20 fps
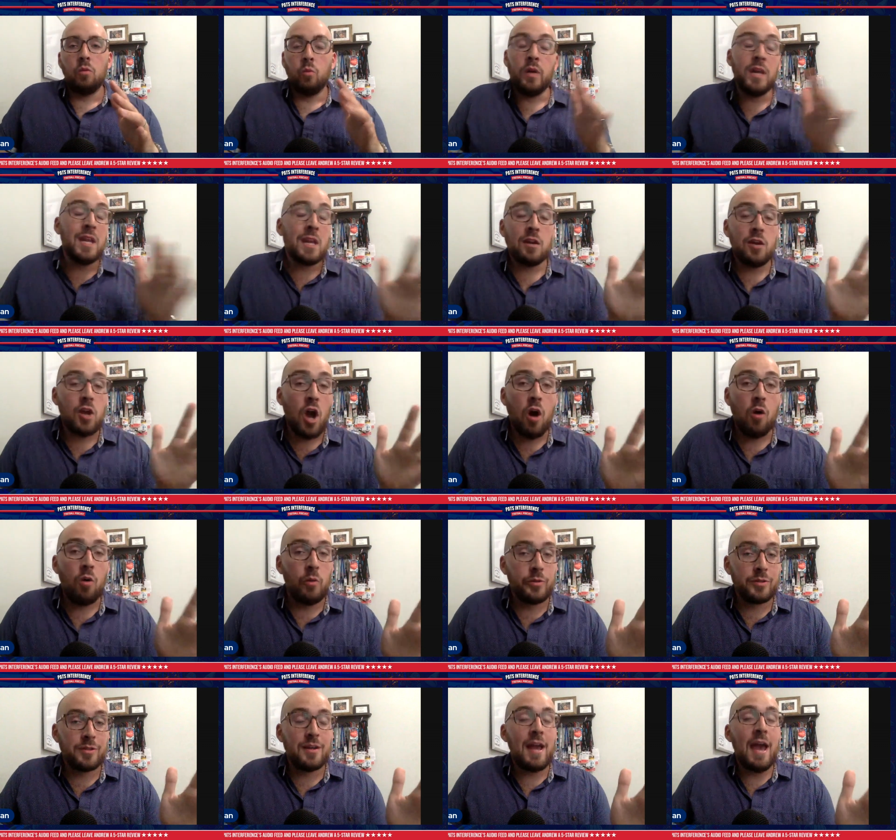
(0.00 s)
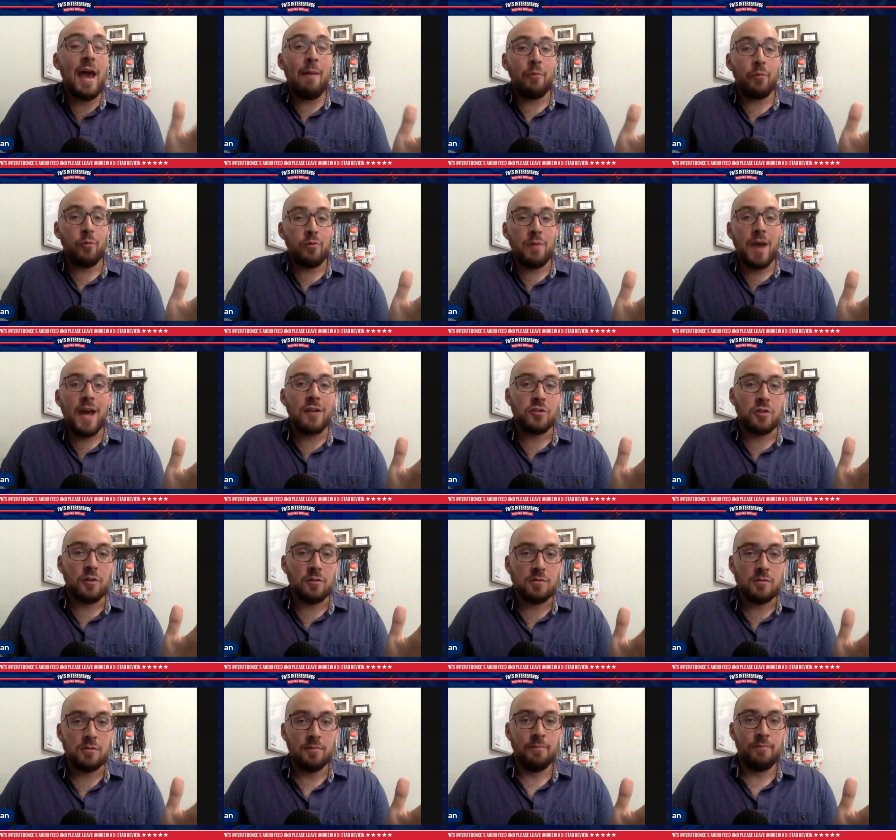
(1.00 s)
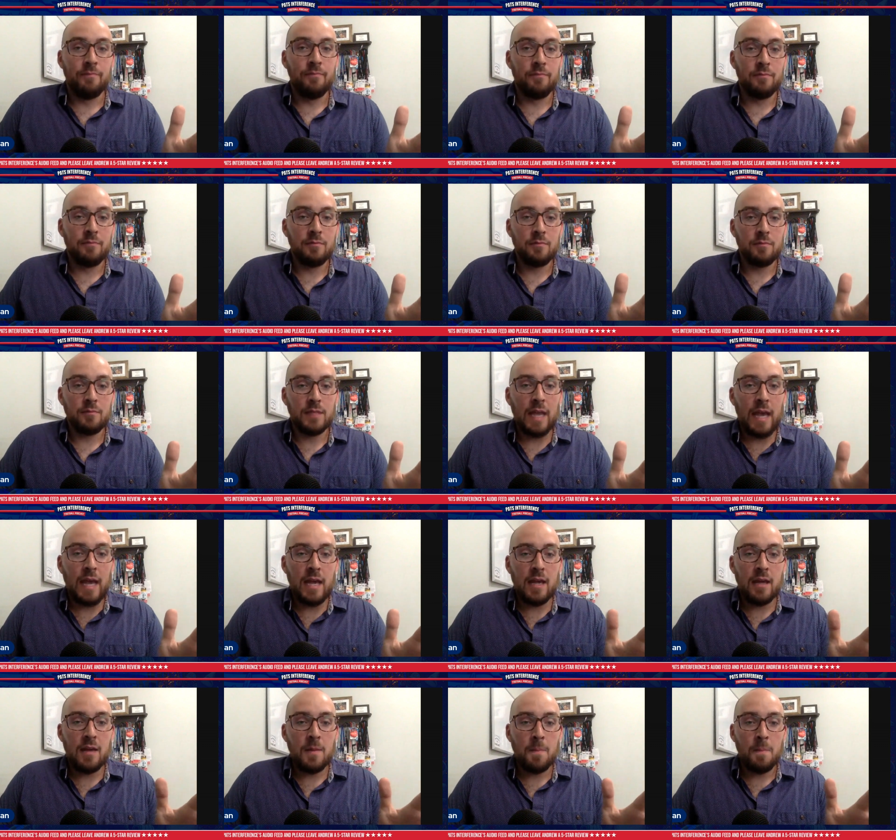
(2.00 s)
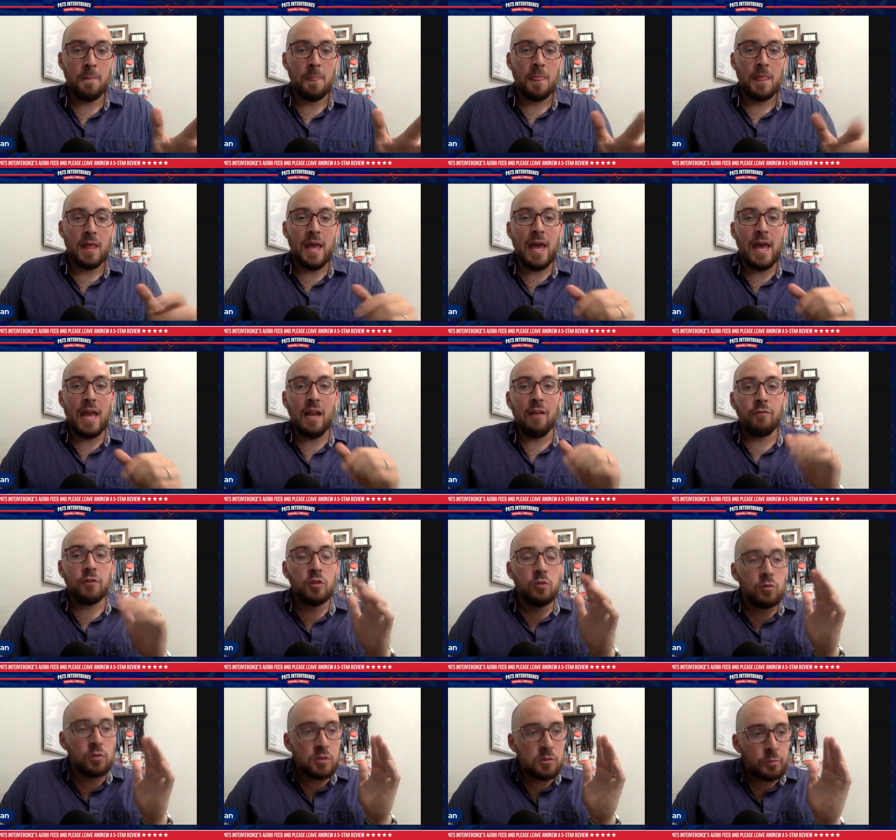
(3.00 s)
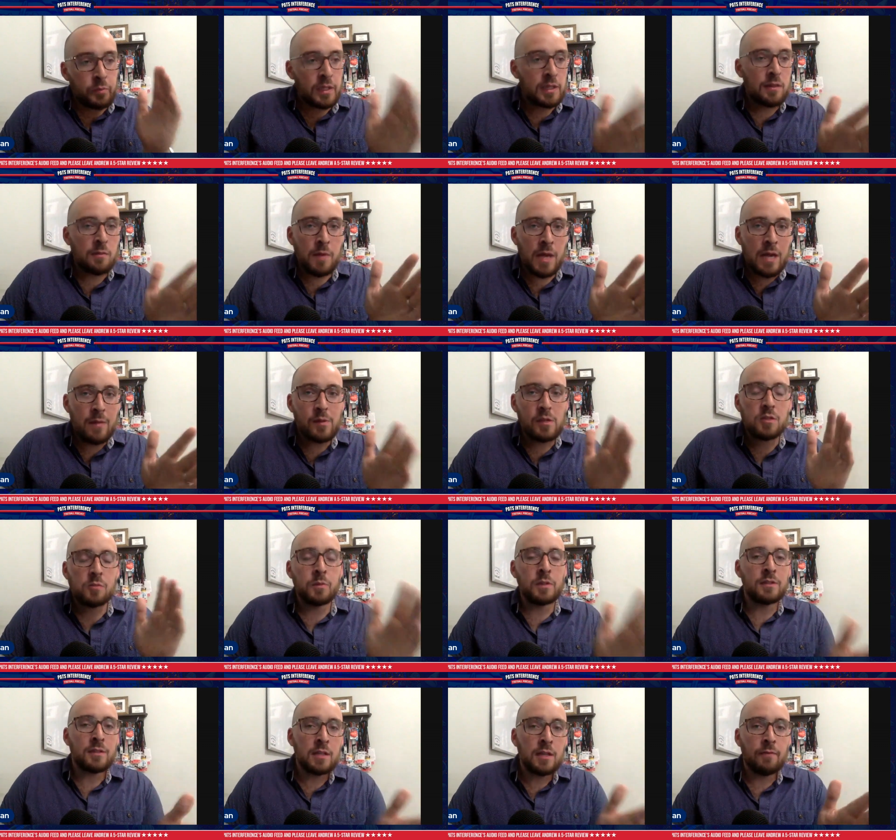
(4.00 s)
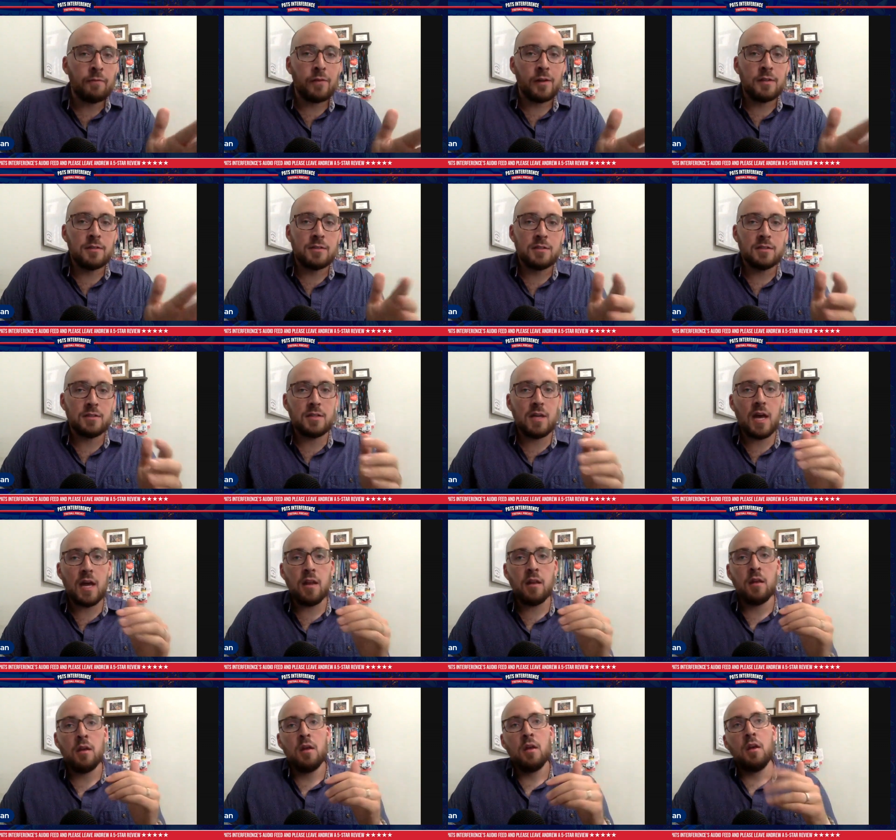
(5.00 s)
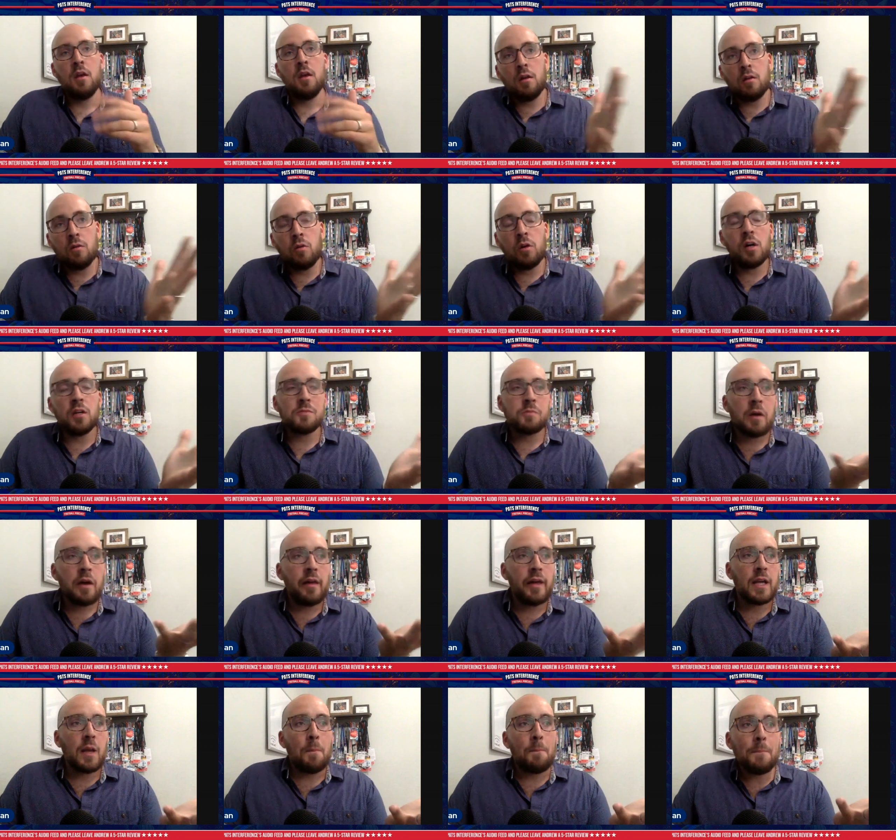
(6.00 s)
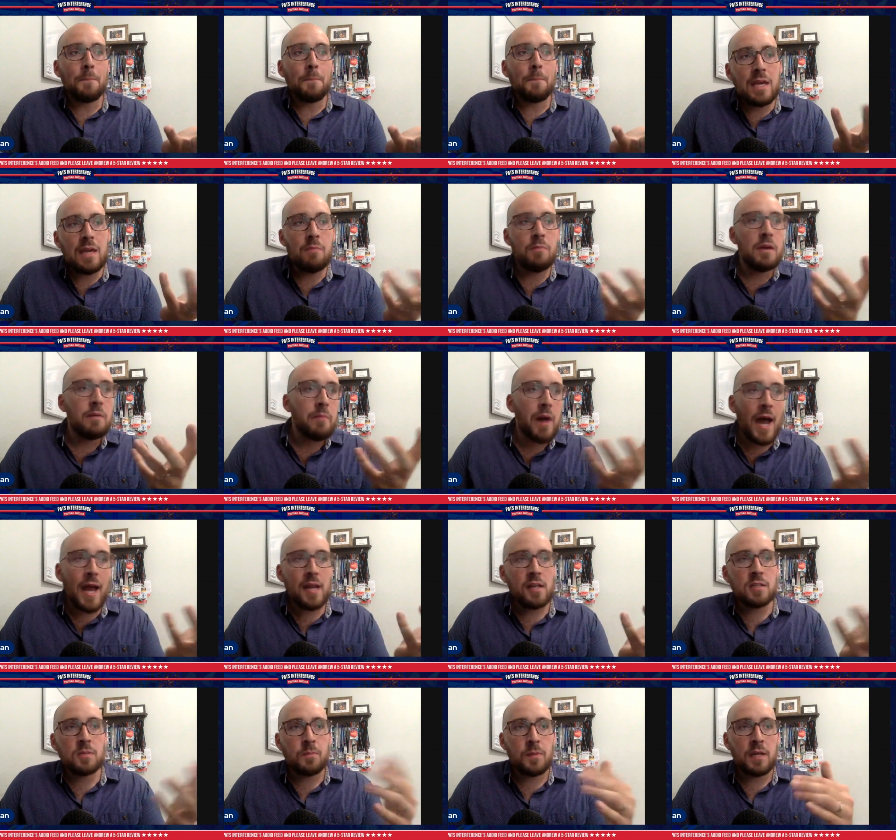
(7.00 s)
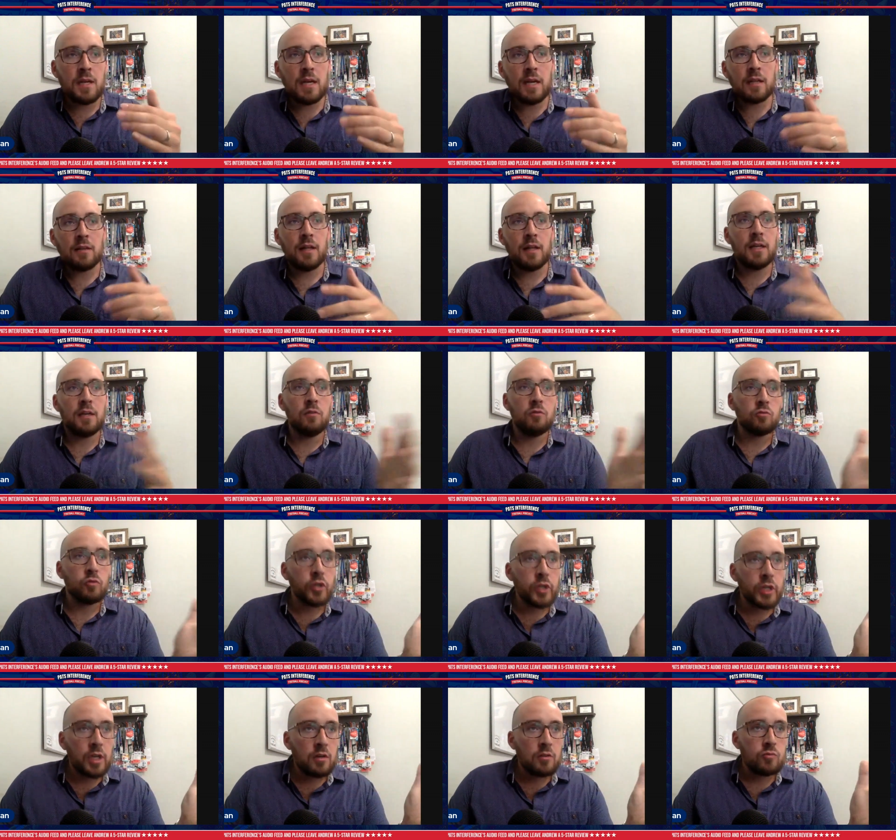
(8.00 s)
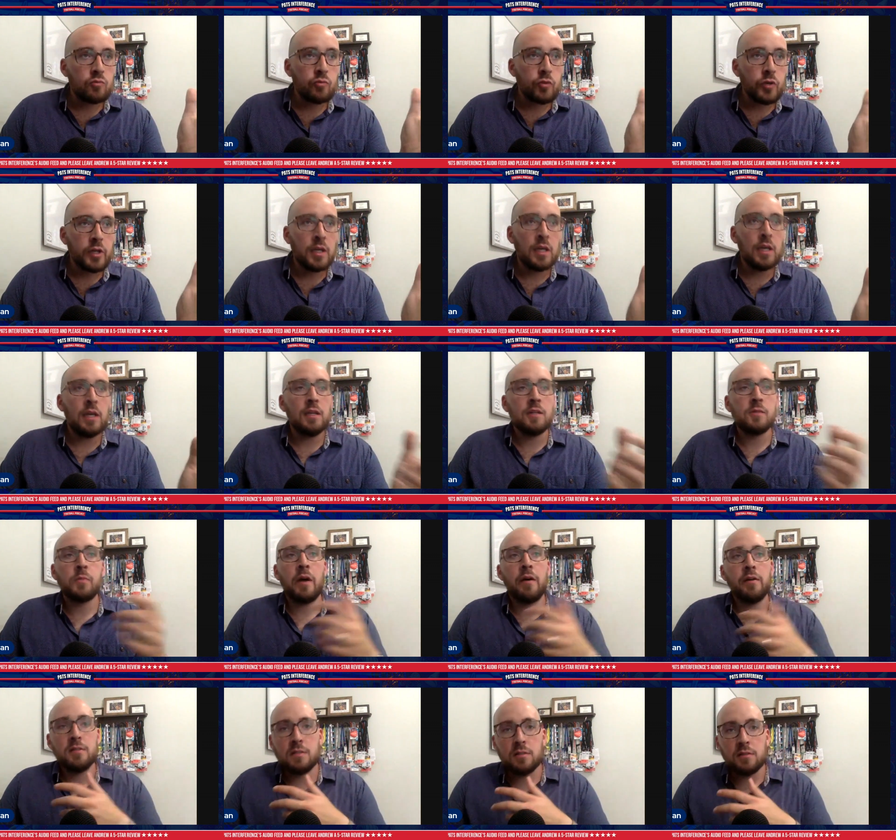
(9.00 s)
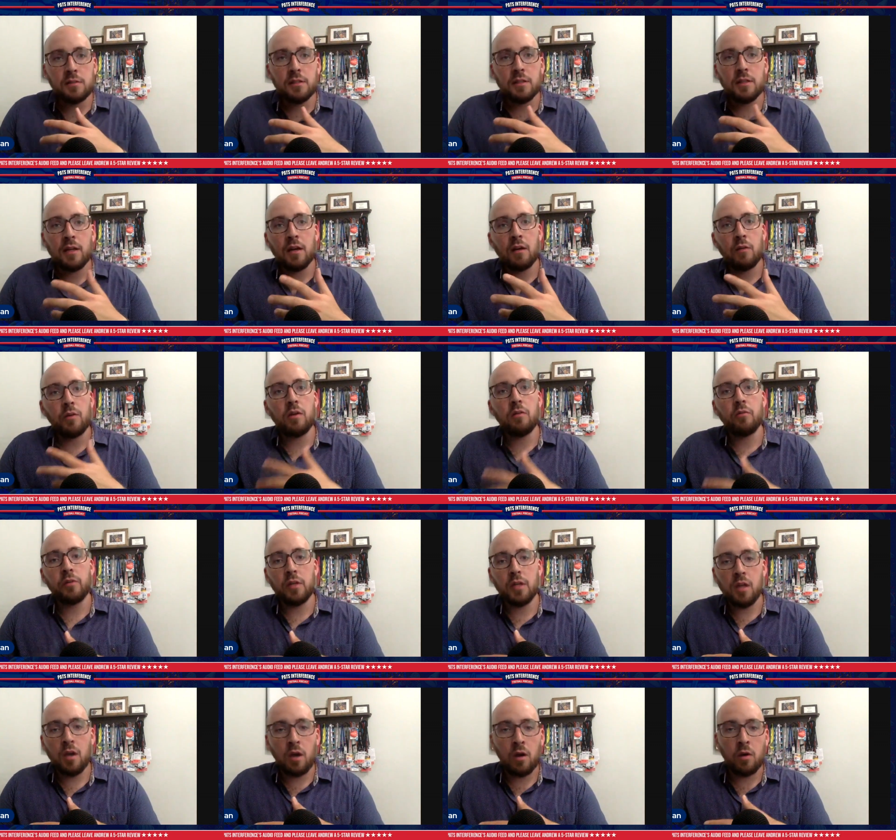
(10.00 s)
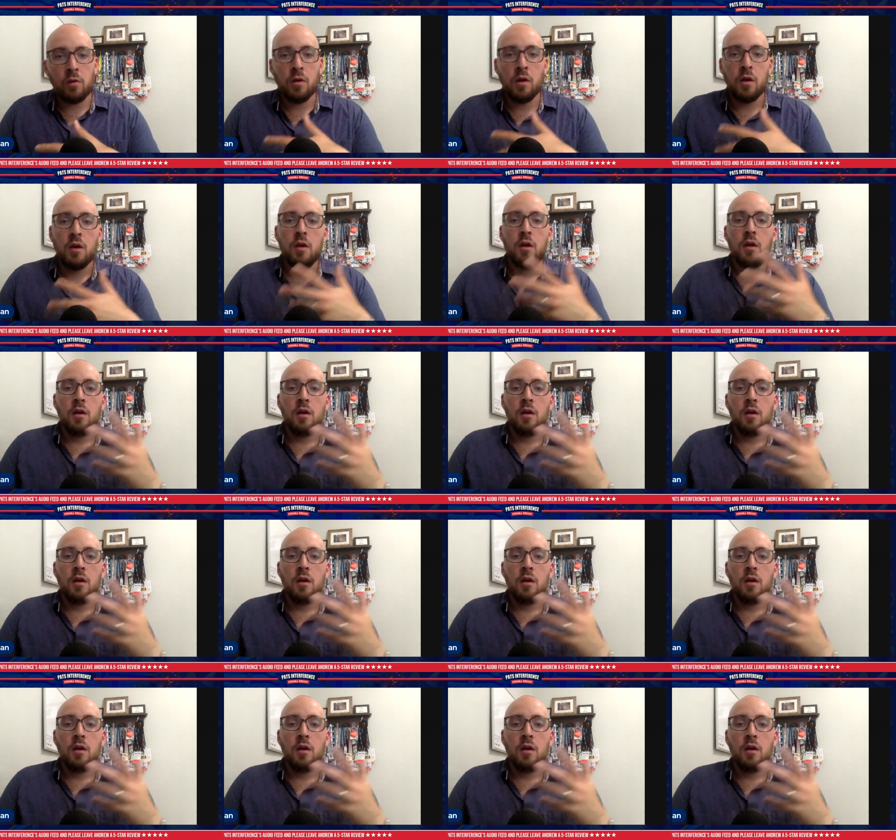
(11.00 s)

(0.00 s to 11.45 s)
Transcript: We didn't know what was going to happen with Mac Jones. Okay. And if you split the baby, you split the difference and said, well, it's probably like a B, B minus pick. Like he was really good as rookie. It's probably still in there. We don't really know.